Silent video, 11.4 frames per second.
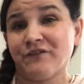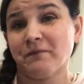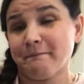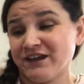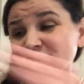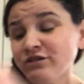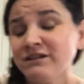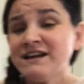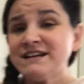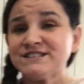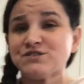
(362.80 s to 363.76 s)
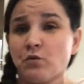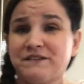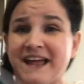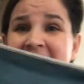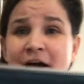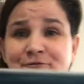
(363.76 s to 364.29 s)
the middle, so only
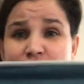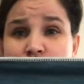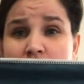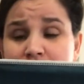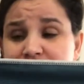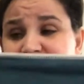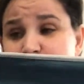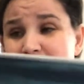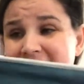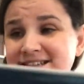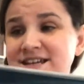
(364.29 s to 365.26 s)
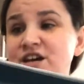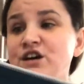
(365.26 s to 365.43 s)
half the cloth is wet.